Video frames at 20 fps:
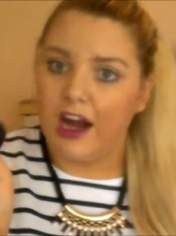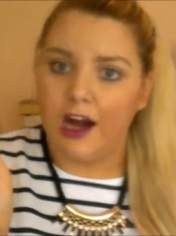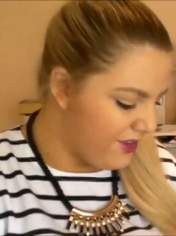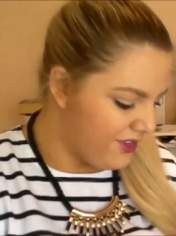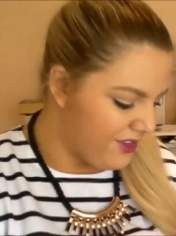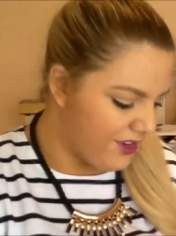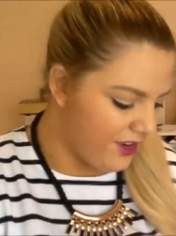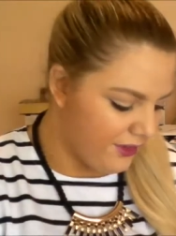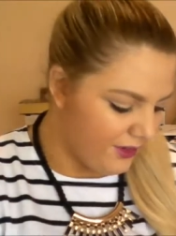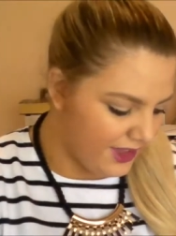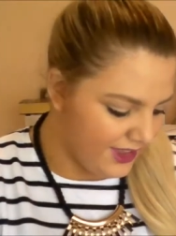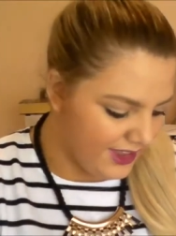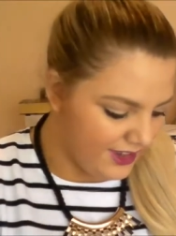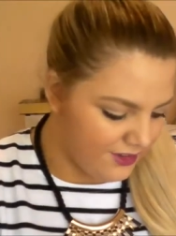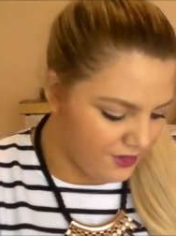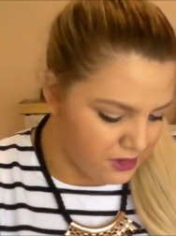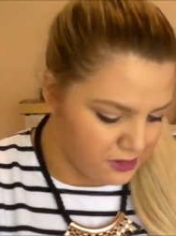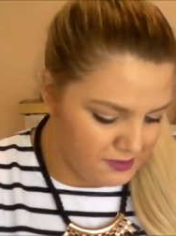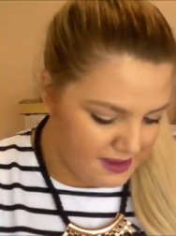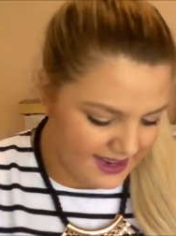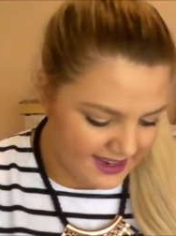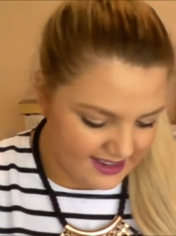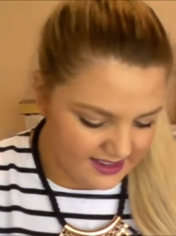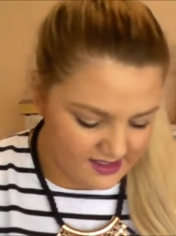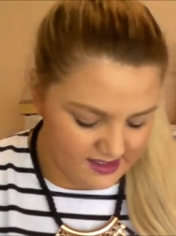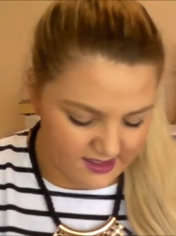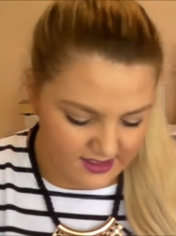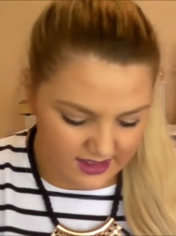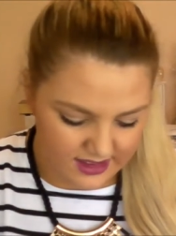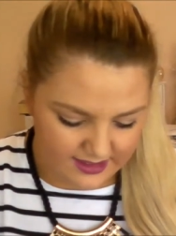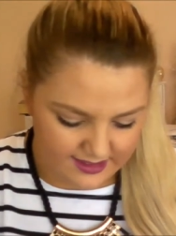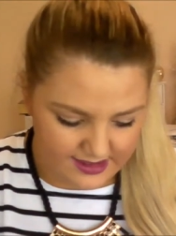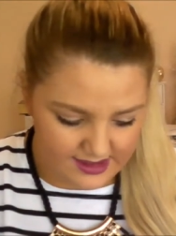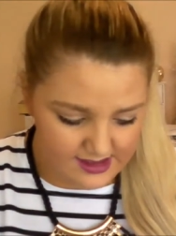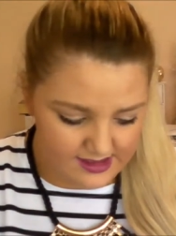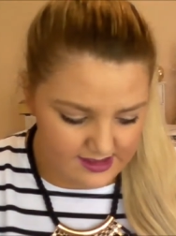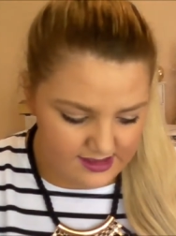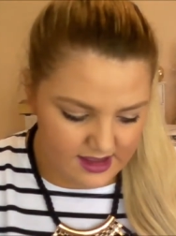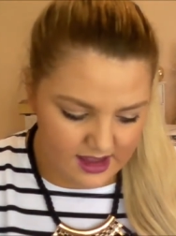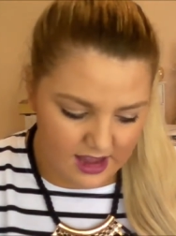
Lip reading: I'm just going to quickly talk about concealers.